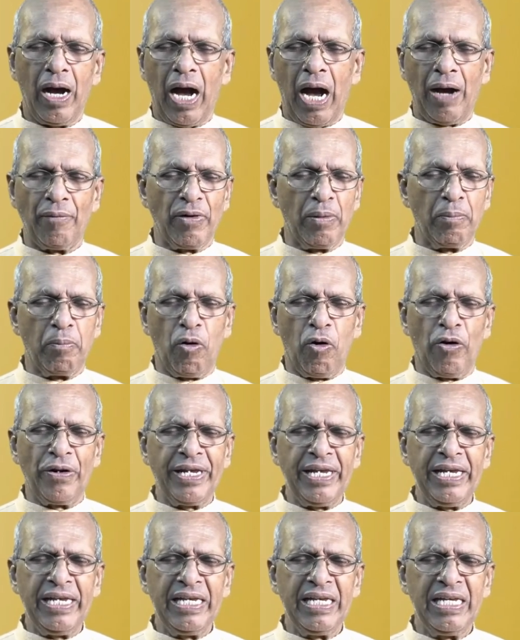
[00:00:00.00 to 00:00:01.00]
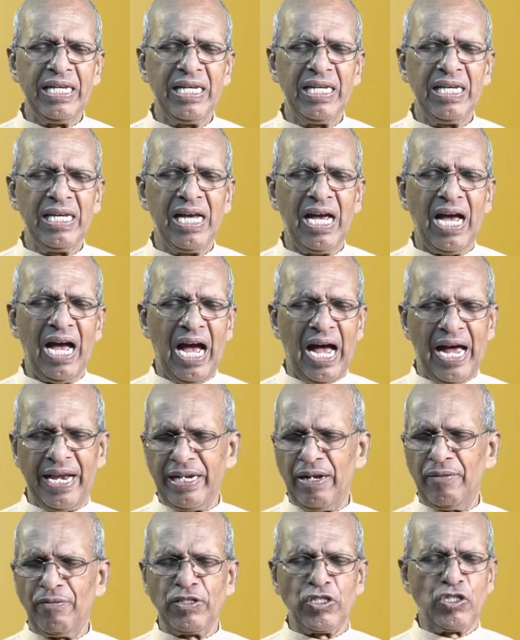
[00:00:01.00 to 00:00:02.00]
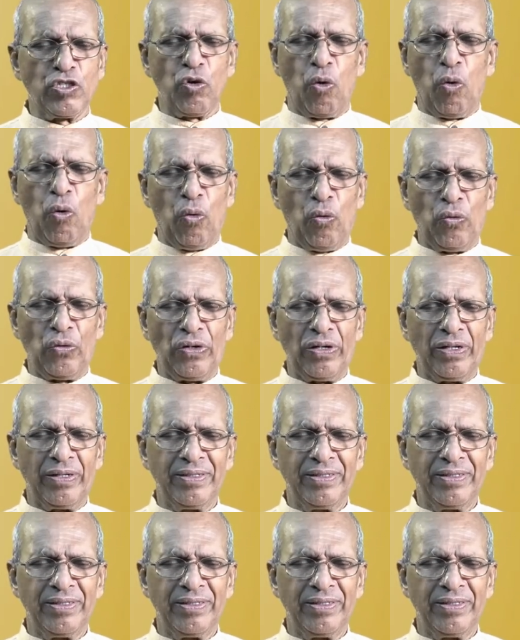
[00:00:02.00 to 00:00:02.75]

our body and our soul